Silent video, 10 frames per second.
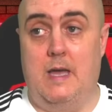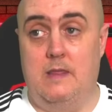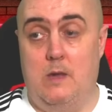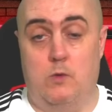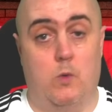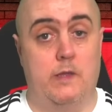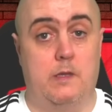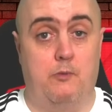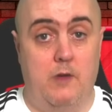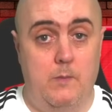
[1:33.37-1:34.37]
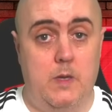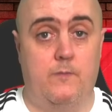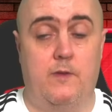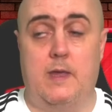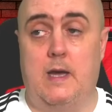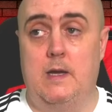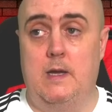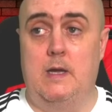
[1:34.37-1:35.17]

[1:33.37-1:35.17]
and they would want the premium for that.